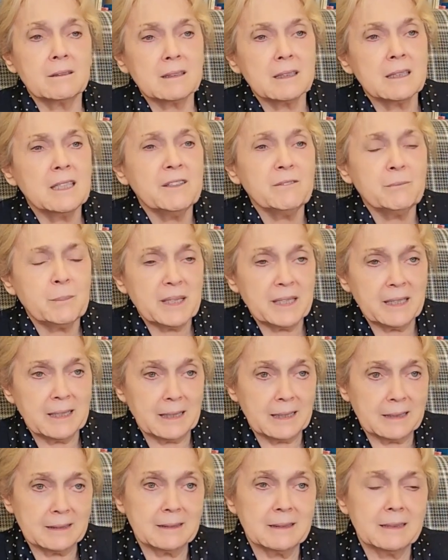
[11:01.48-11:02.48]
leave
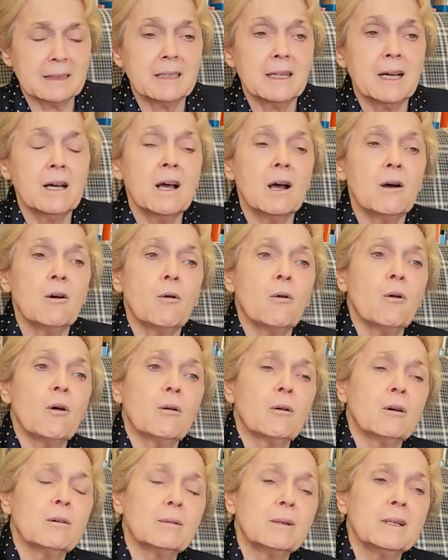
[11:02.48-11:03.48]
behind,
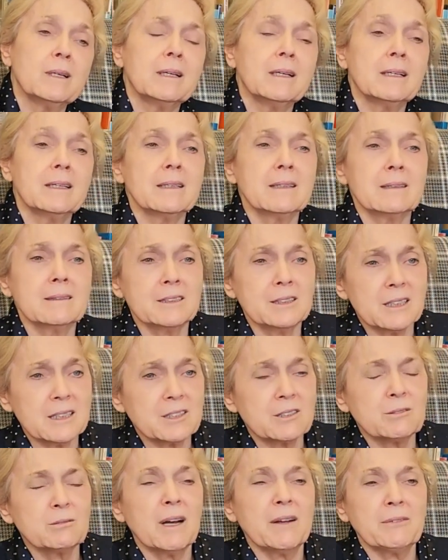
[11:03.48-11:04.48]
or
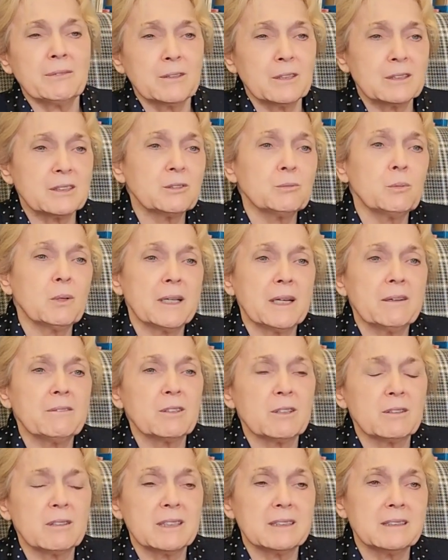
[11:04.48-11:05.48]
just reference
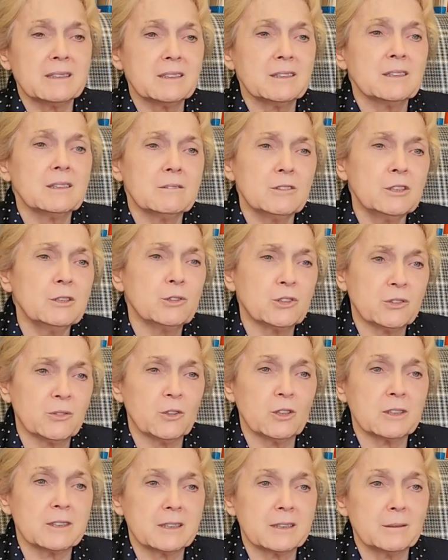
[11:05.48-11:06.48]
whenever it's
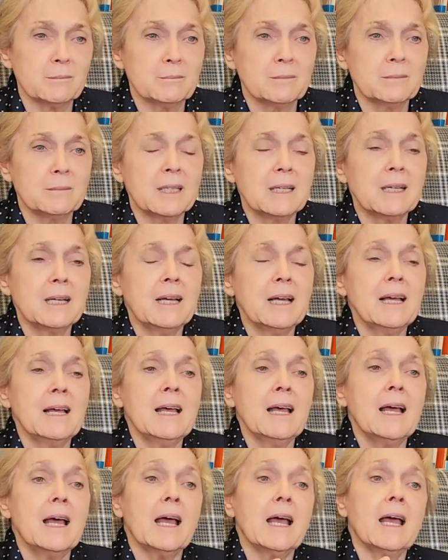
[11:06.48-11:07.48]
useful to them.
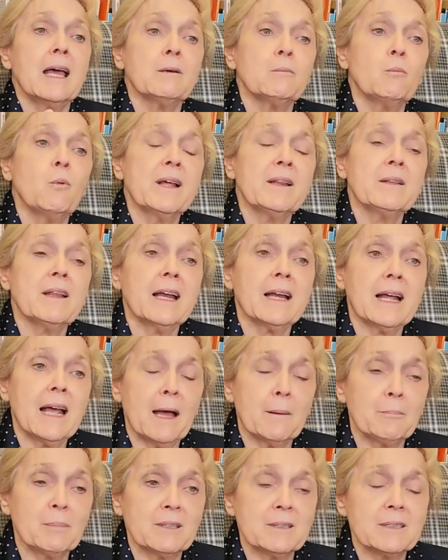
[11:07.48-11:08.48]
And when that
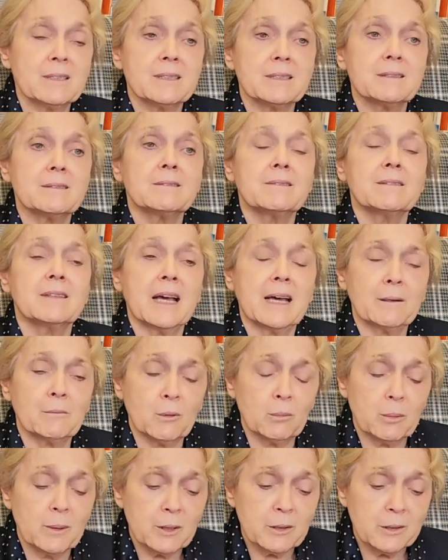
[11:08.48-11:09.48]
happens, that
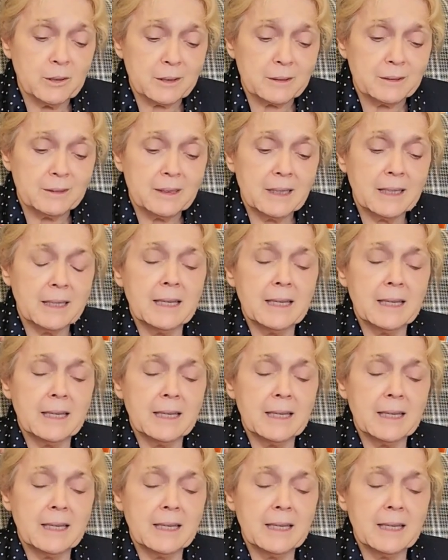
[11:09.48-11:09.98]
will be good.